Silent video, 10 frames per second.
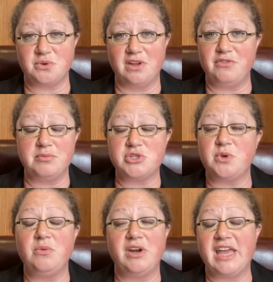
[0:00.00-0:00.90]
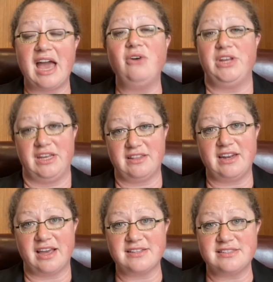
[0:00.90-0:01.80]
or even between one county and the
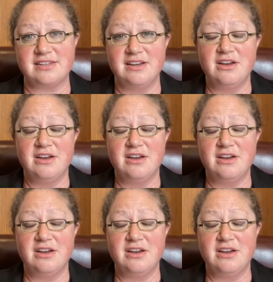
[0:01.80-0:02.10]
next.